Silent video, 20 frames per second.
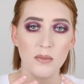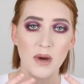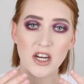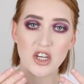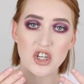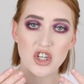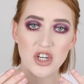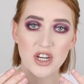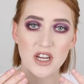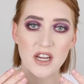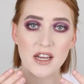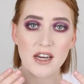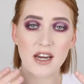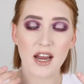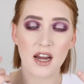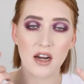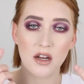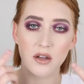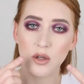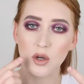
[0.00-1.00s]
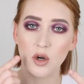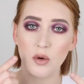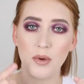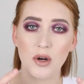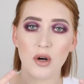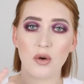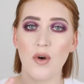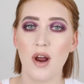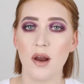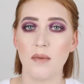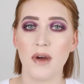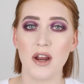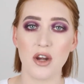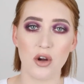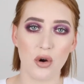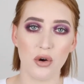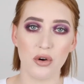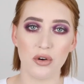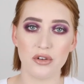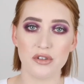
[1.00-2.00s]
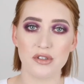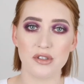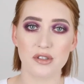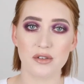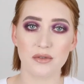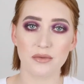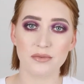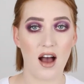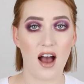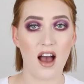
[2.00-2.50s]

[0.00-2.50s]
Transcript: my chin and a little bit around my nose.